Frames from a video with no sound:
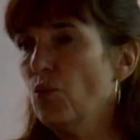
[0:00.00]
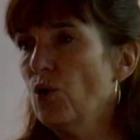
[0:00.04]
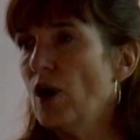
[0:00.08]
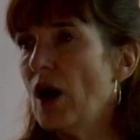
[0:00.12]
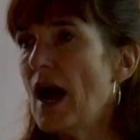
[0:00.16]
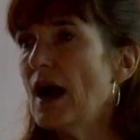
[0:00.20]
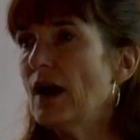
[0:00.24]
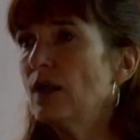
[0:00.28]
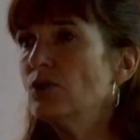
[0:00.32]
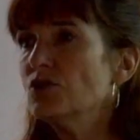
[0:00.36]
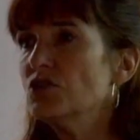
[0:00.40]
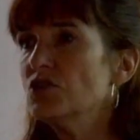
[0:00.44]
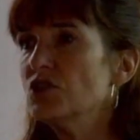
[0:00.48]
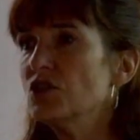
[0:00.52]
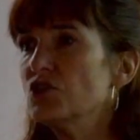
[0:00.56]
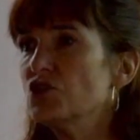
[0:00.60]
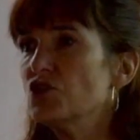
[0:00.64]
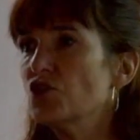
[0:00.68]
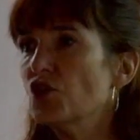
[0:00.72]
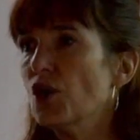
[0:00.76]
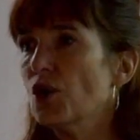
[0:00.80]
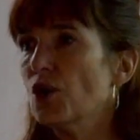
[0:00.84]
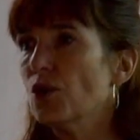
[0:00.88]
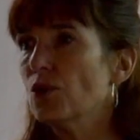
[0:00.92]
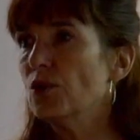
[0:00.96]
how does it
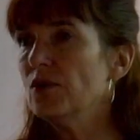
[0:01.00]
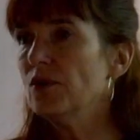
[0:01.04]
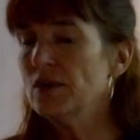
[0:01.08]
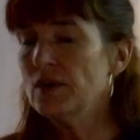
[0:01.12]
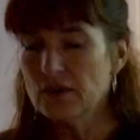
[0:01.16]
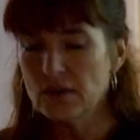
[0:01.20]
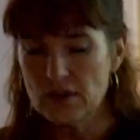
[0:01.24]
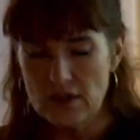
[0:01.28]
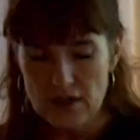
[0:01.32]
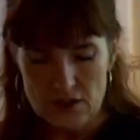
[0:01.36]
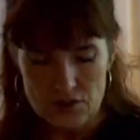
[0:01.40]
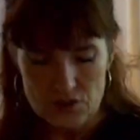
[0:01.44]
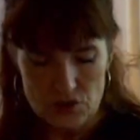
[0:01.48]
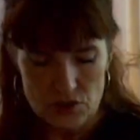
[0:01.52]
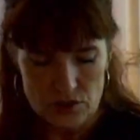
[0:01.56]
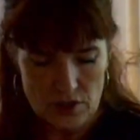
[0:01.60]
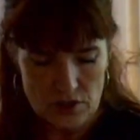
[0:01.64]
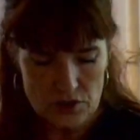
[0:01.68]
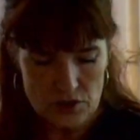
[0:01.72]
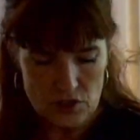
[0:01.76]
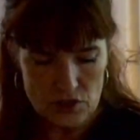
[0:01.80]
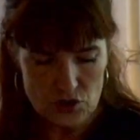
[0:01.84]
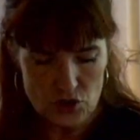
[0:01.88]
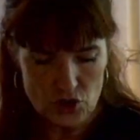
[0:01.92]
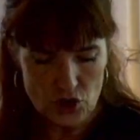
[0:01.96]
show?
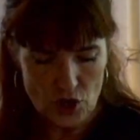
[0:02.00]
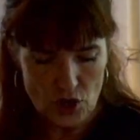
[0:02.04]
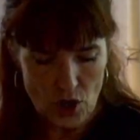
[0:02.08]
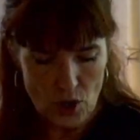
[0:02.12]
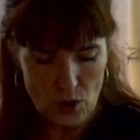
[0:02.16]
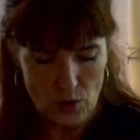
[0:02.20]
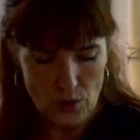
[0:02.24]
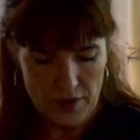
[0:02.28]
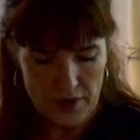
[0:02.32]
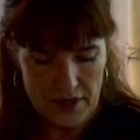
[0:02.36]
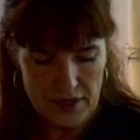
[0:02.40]
Does it show